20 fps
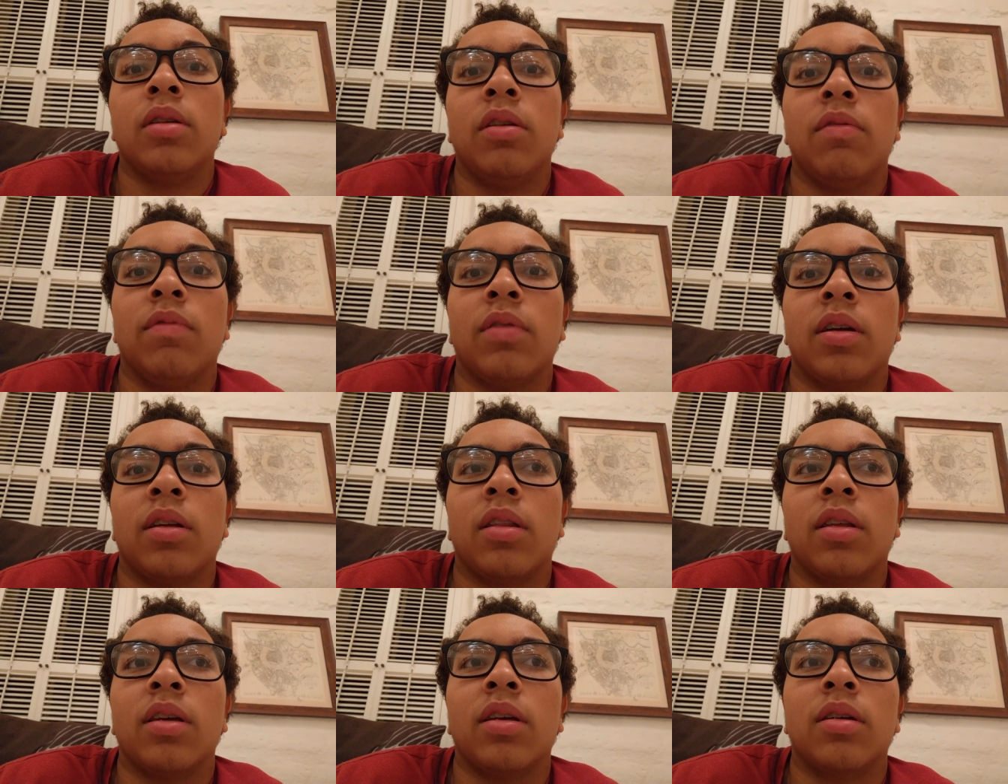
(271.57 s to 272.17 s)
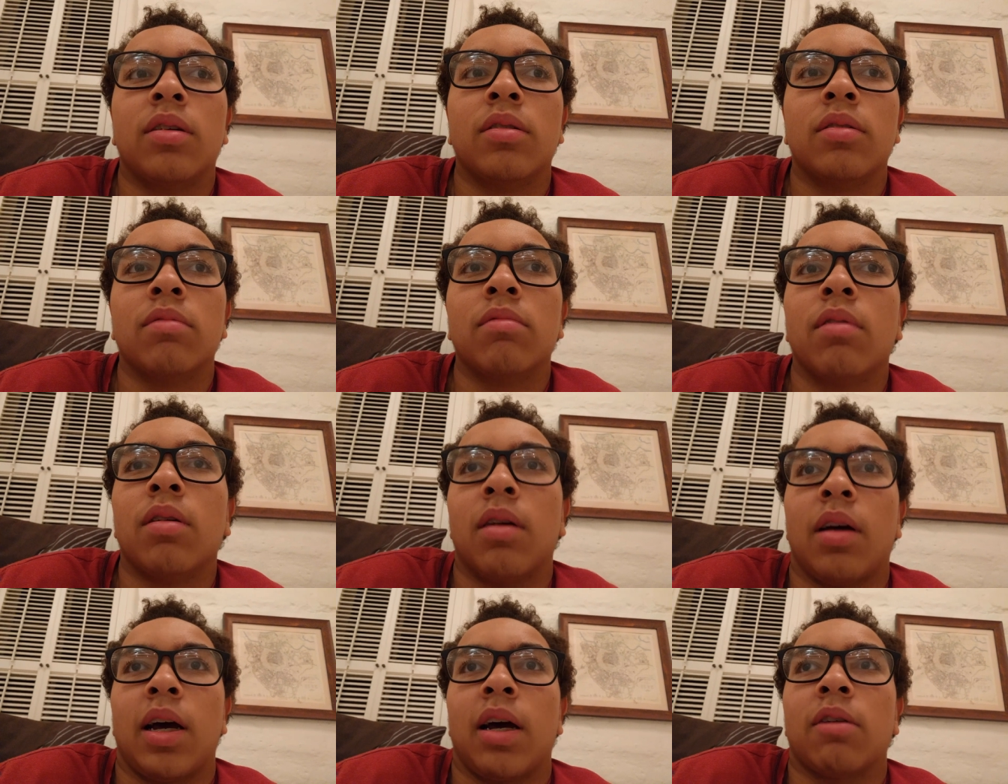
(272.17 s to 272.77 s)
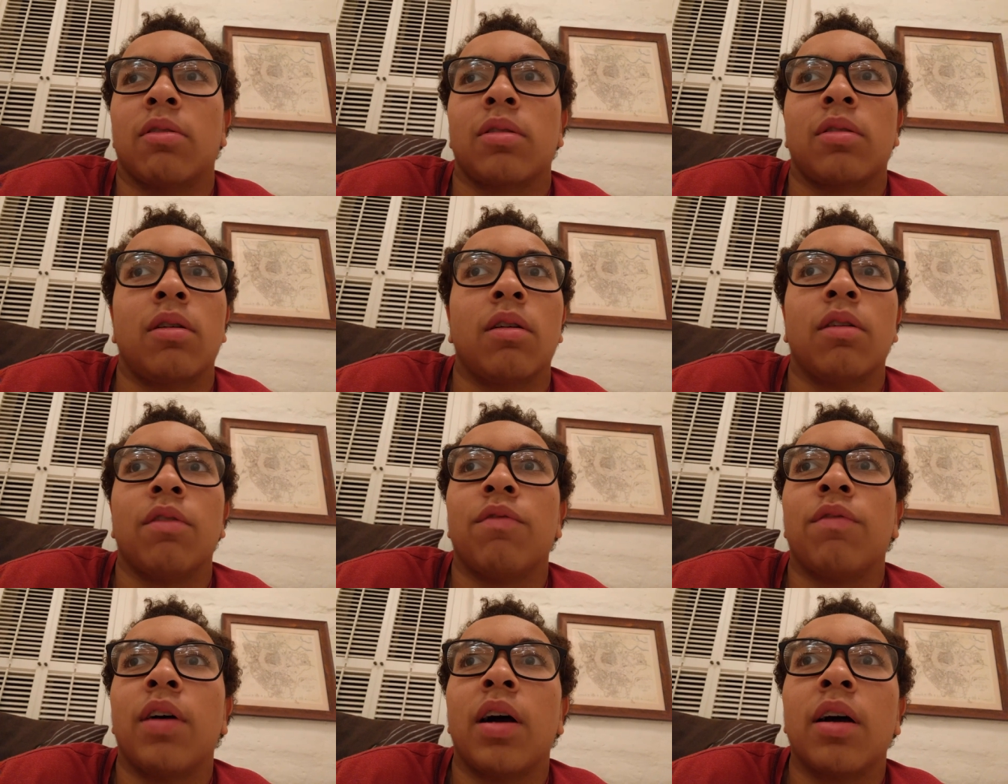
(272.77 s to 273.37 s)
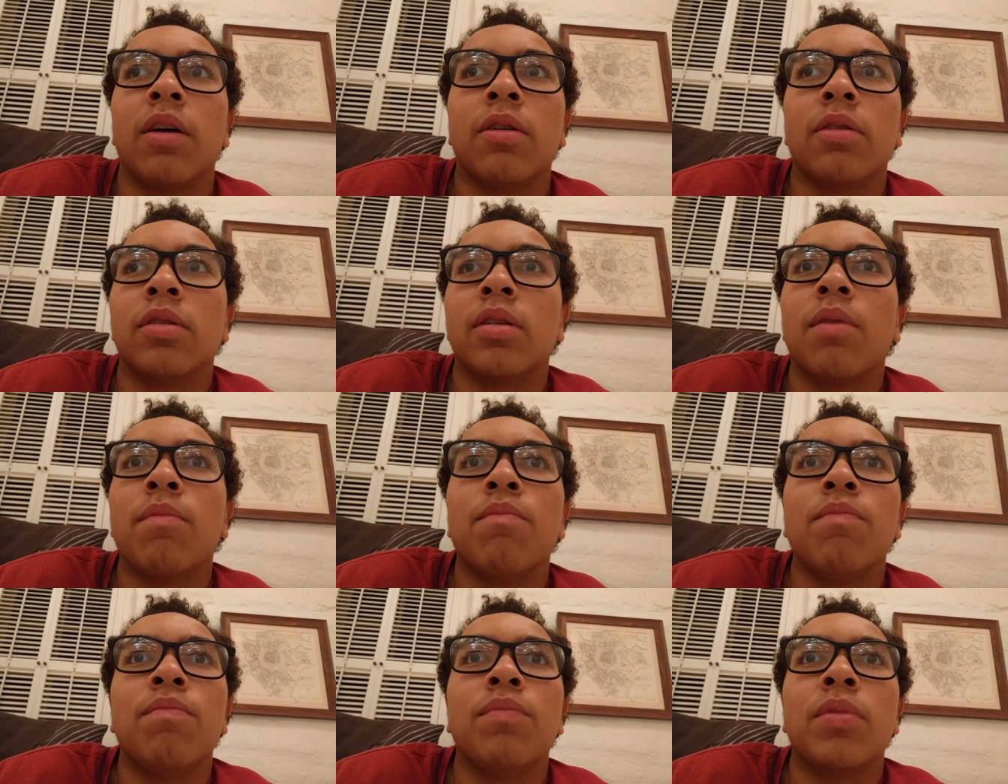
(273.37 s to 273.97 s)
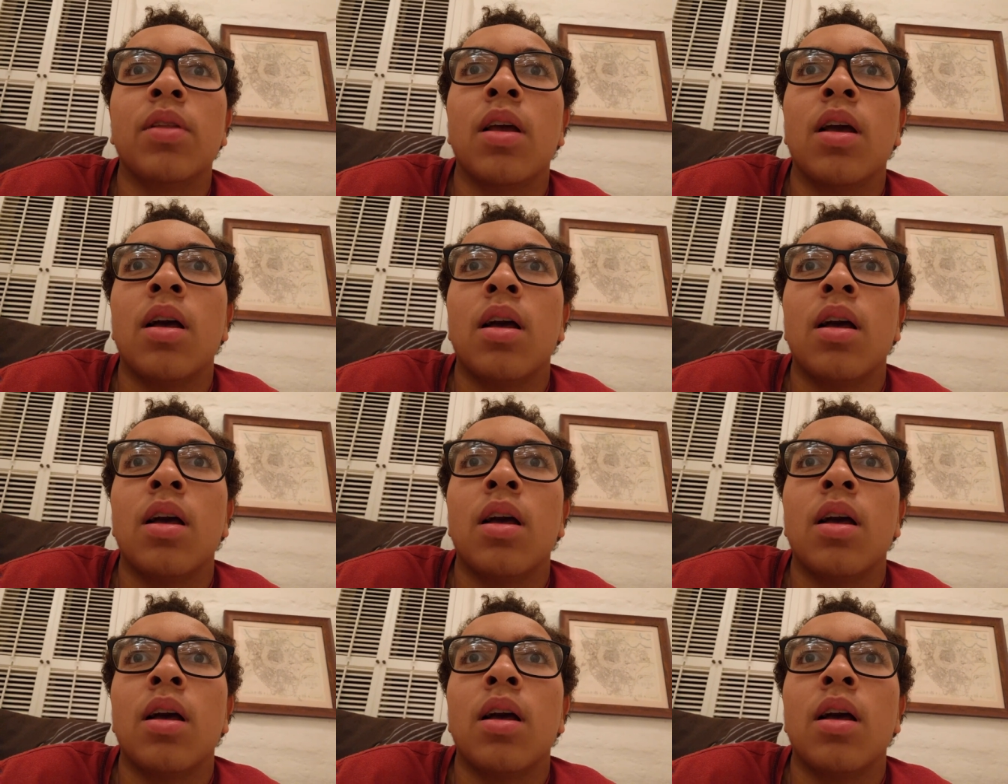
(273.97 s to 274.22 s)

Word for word: Even, I think, a house caught on fire or something.